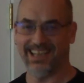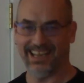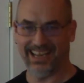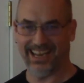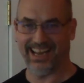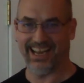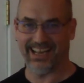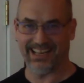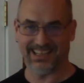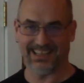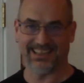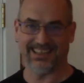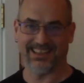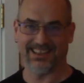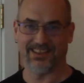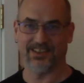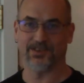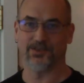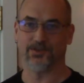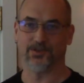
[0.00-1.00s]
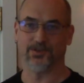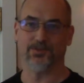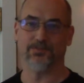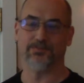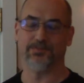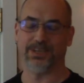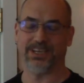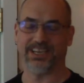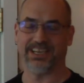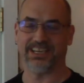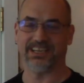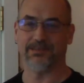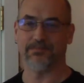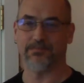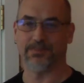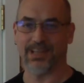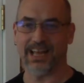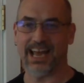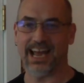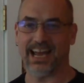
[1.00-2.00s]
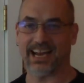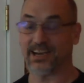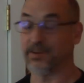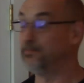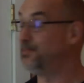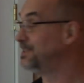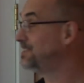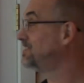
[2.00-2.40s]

and the groom being in black, but